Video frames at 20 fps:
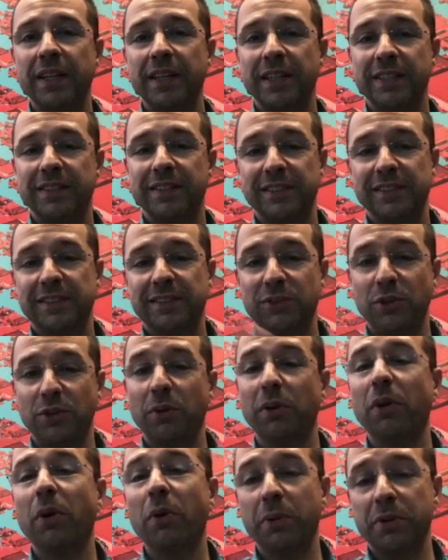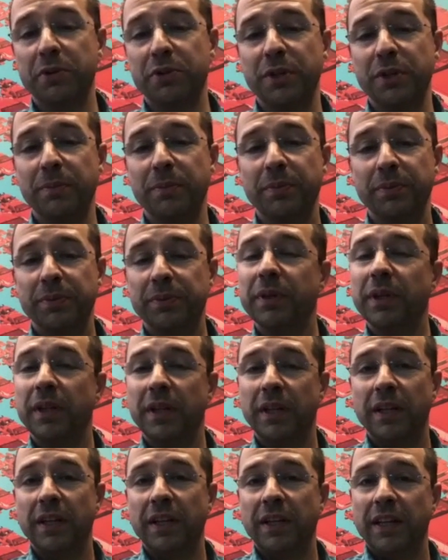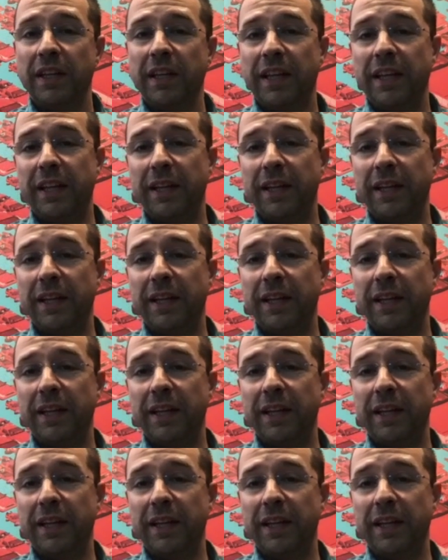It's this total ownership. And